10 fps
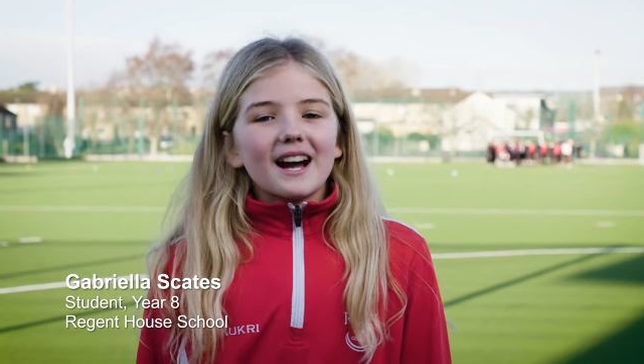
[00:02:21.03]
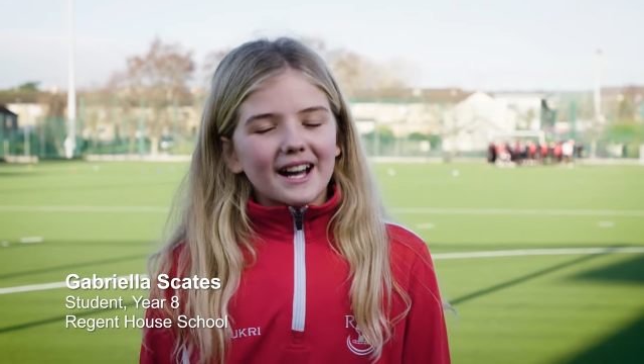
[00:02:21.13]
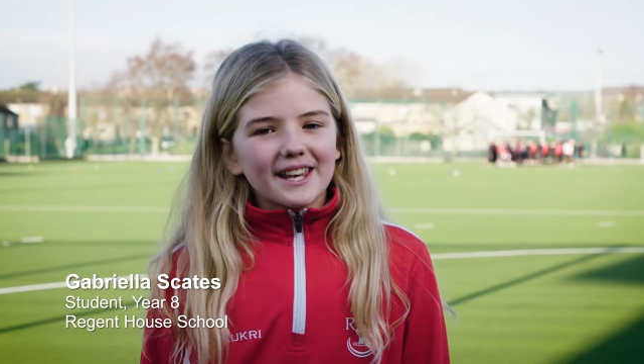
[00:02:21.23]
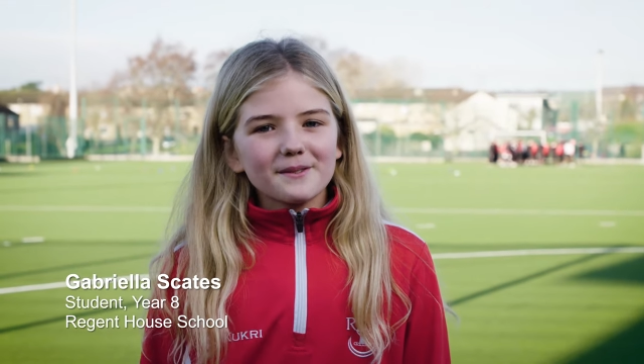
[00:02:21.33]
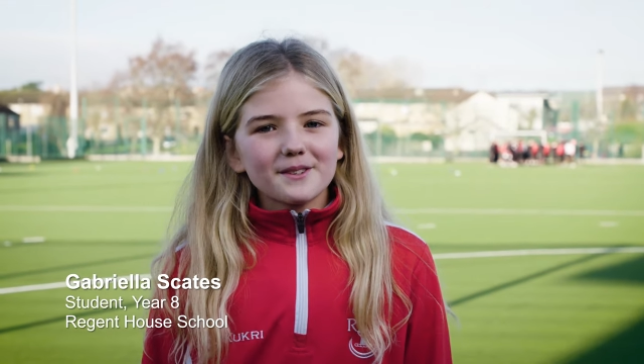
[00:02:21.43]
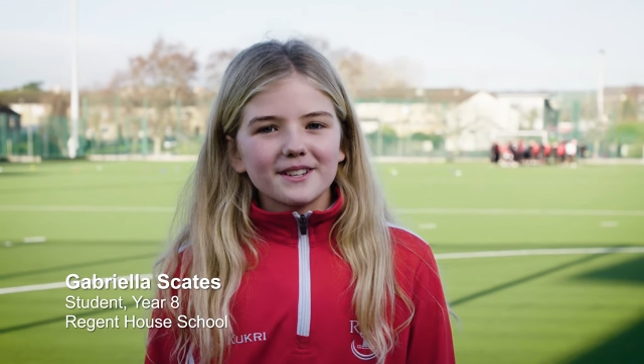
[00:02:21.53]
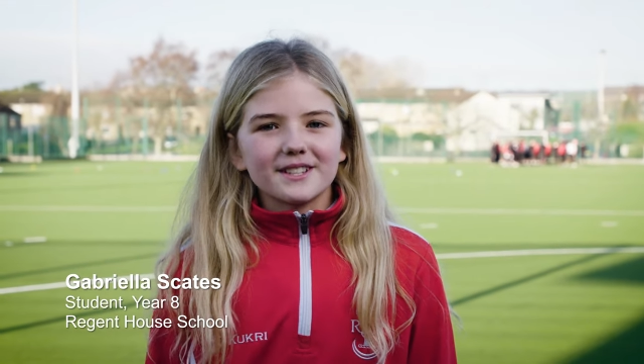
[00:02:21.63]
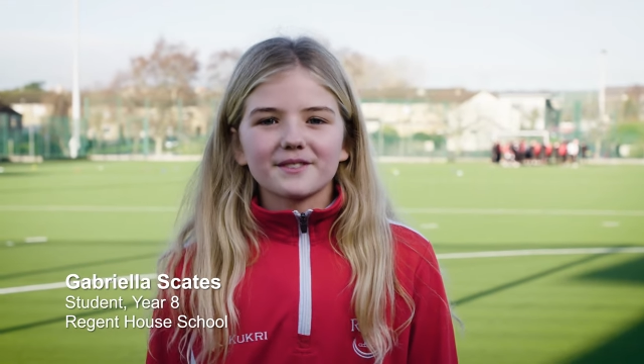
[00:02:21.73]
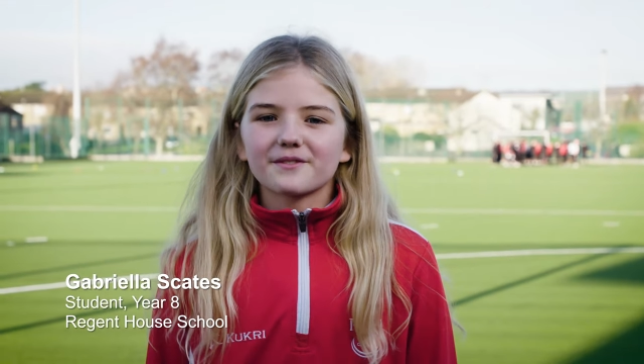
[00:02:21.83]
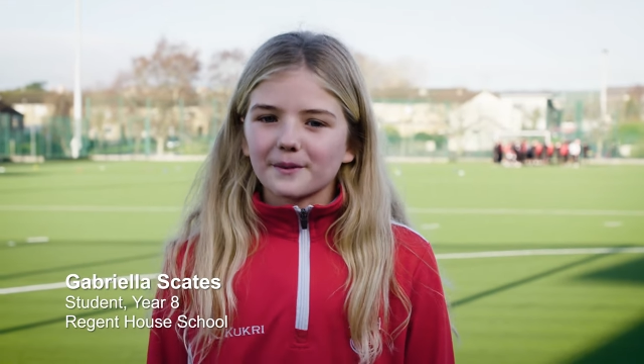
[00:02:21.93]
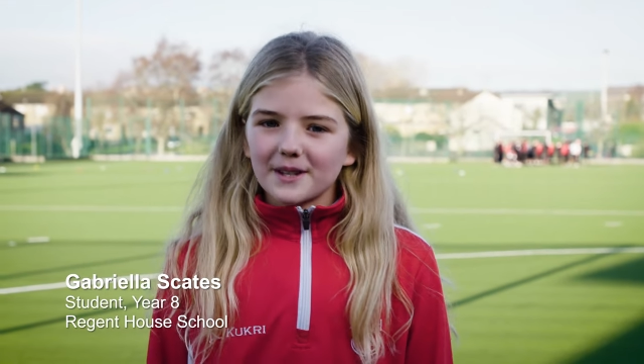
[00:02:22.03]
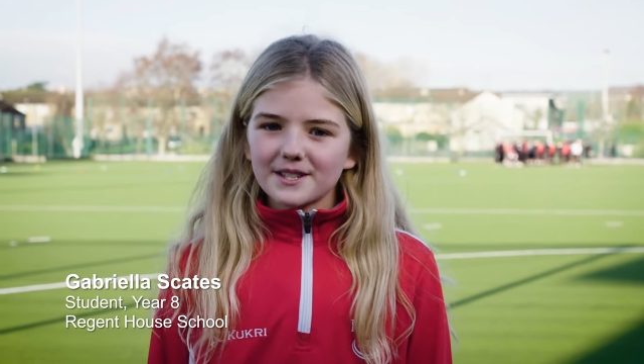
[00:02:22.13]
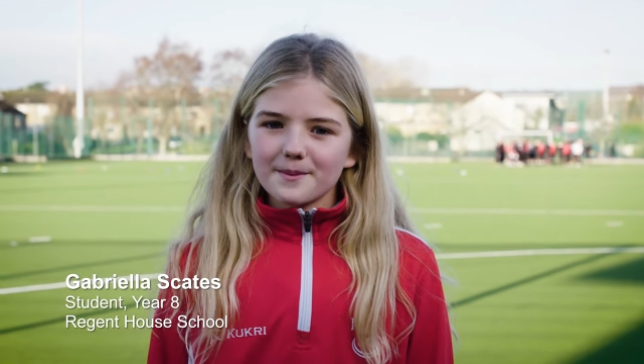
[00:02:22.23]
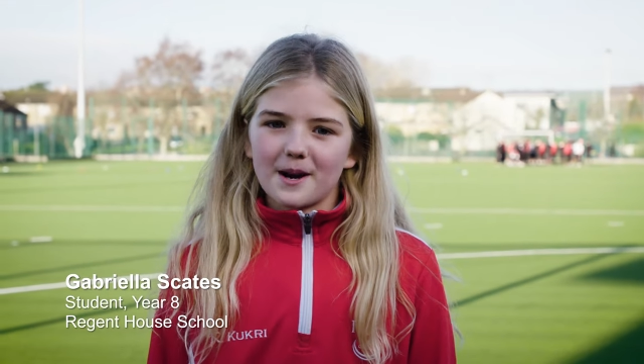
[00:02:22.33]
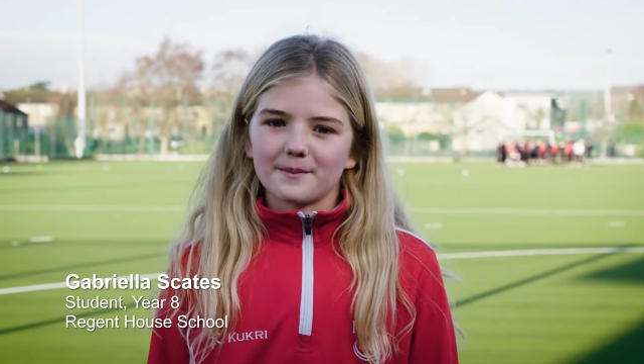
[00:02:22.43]
I came to Regent from
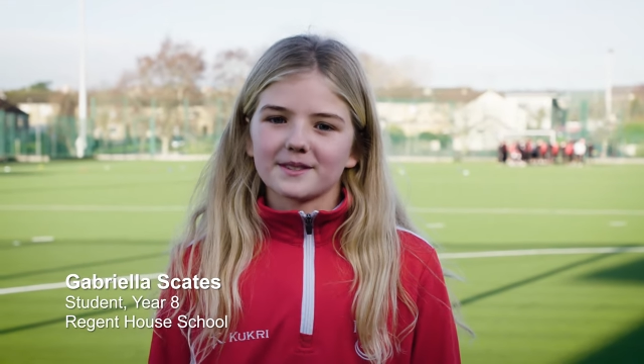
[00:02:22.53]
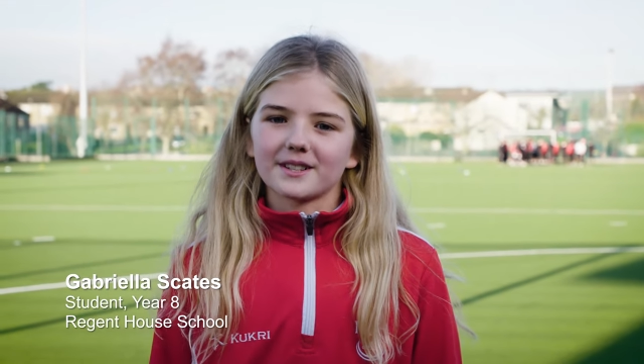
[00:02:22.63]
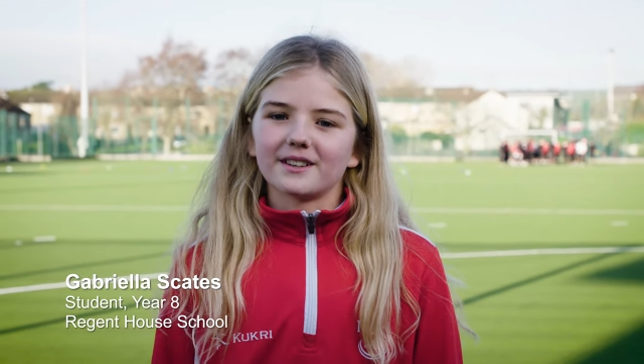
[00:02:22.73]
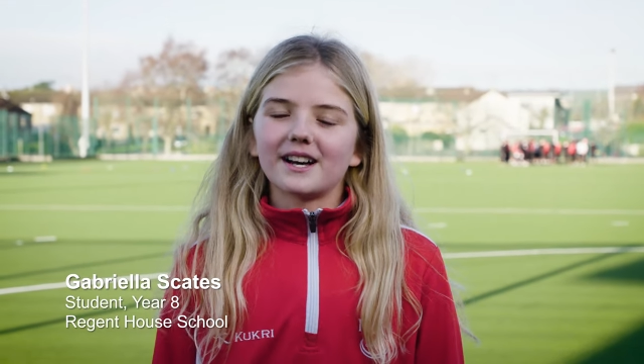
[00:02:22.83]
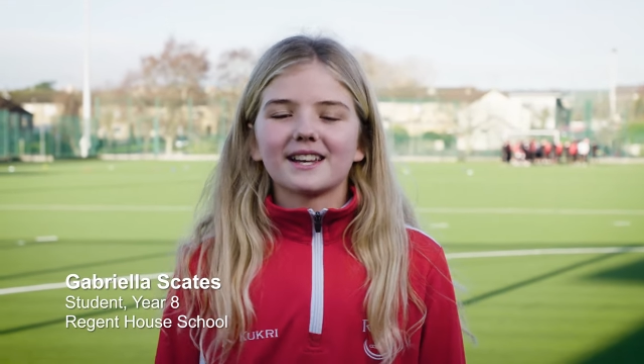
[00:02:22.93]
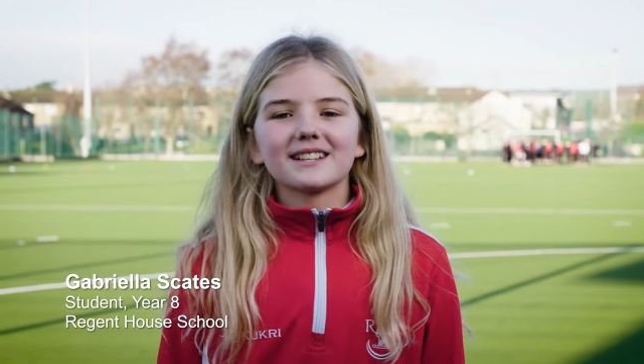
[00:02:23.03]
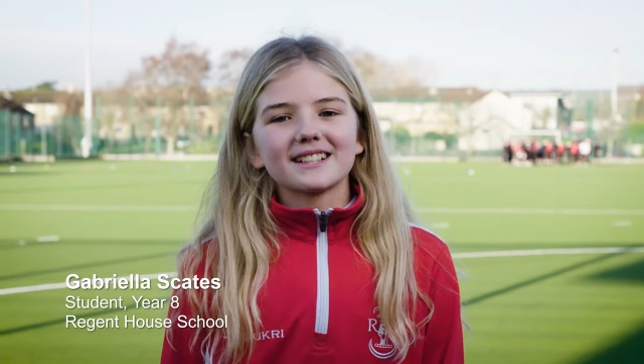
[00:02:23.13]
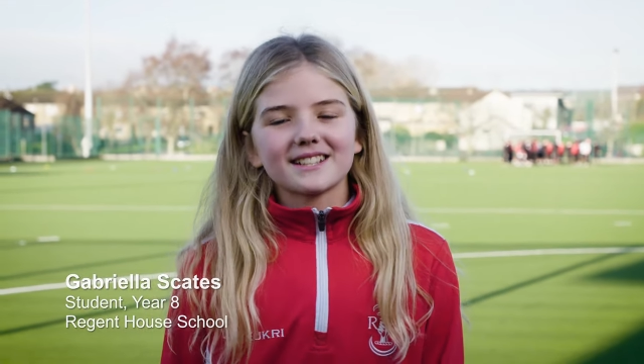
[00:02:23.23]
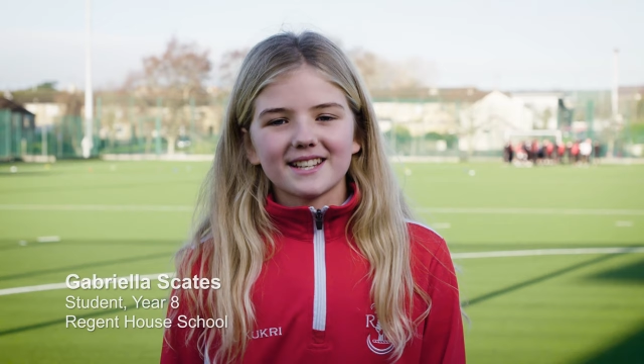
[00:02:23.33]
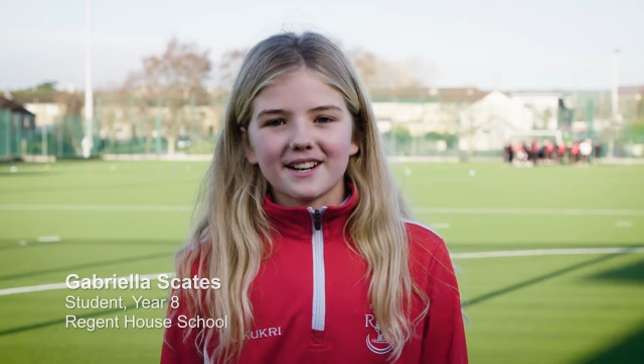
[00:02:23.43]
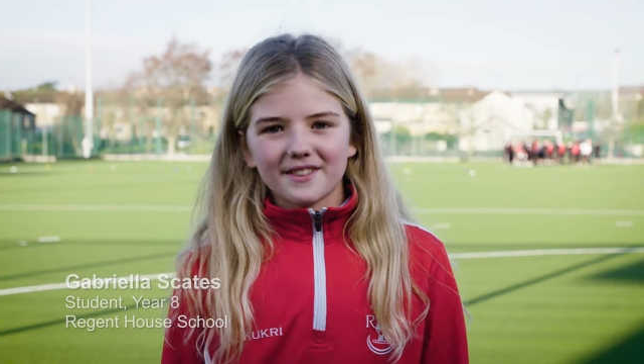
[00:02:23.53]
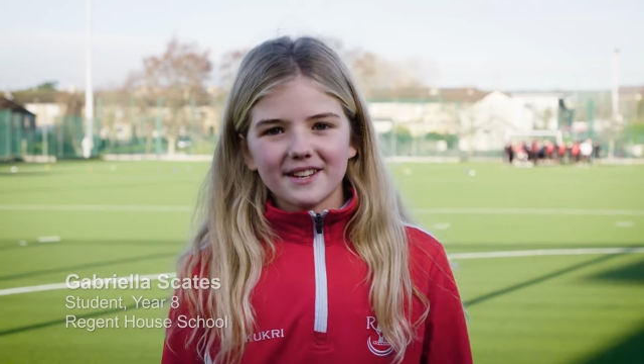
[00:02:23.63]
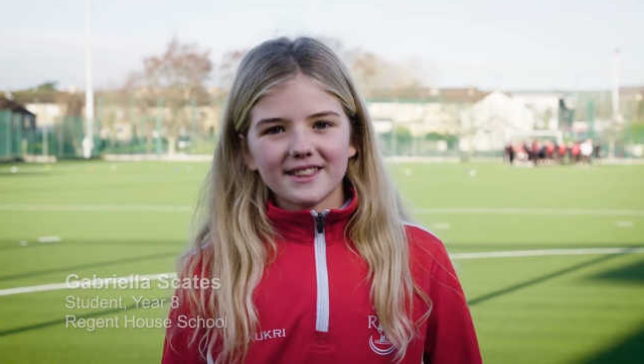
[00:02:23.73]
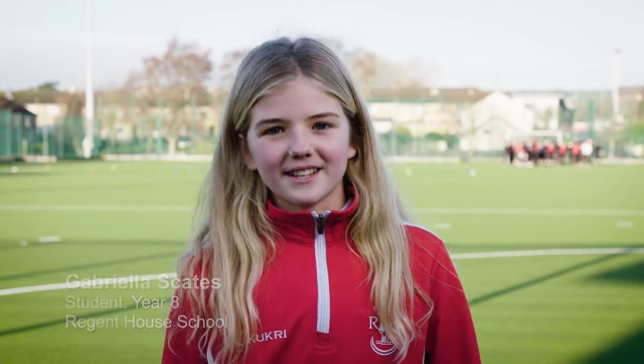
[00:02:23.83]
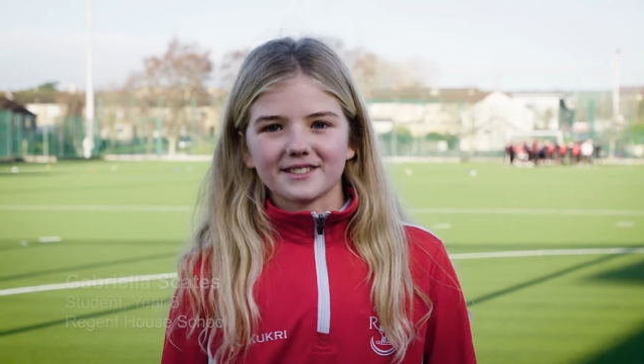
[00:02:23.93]
Clinchy Primary School and I'd like to share
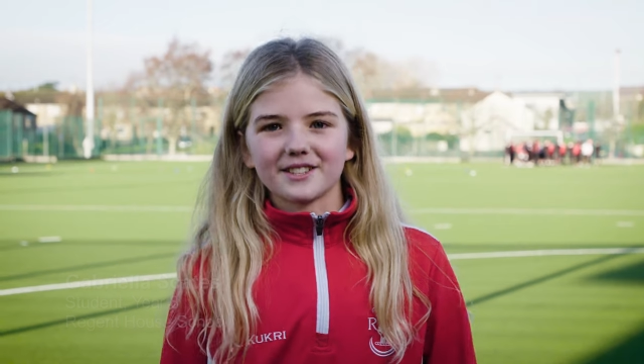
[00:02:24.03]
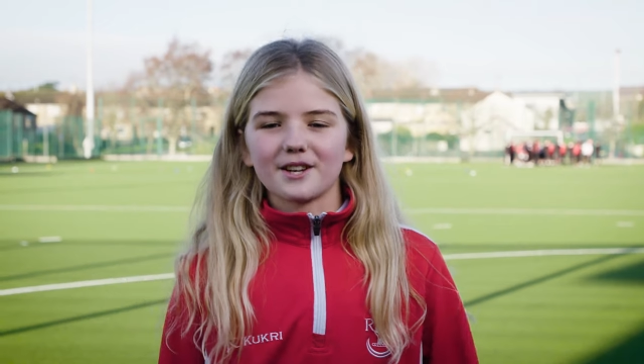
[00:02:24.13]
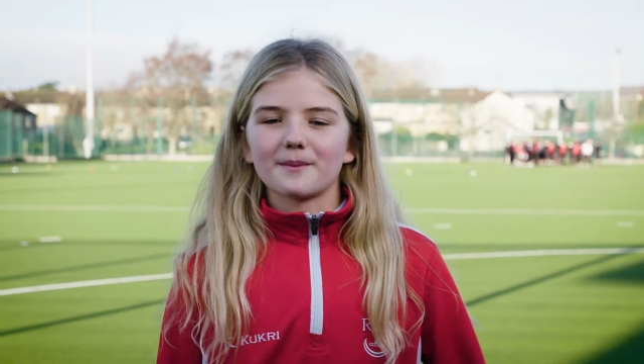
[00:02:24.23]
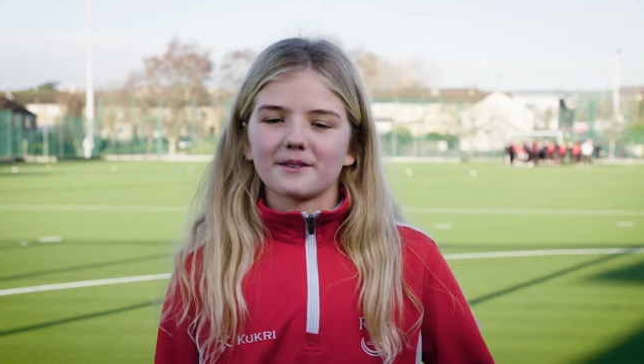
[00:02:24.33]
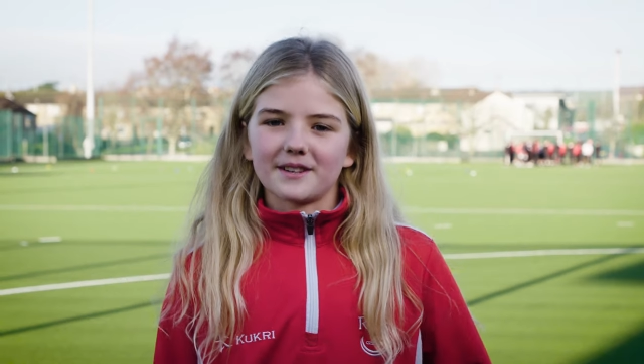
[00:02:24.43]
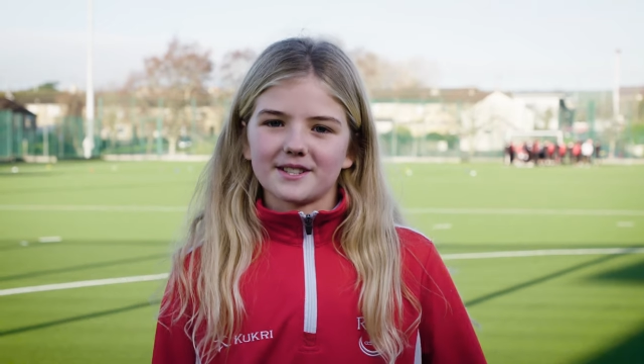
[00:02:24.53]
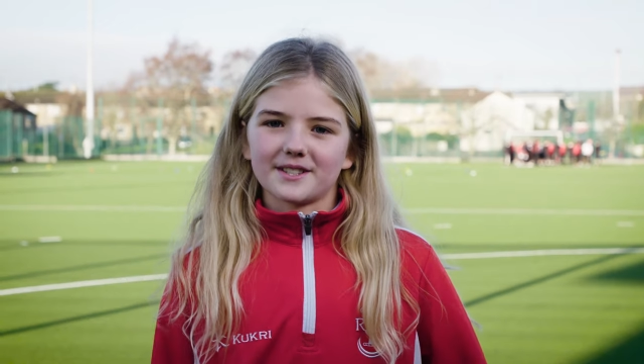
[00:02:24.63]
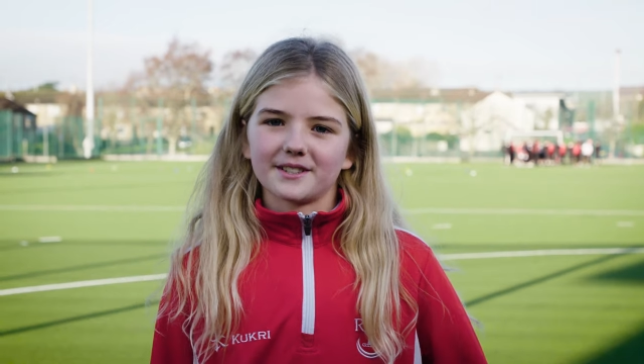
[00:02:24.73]
three things to you about Regent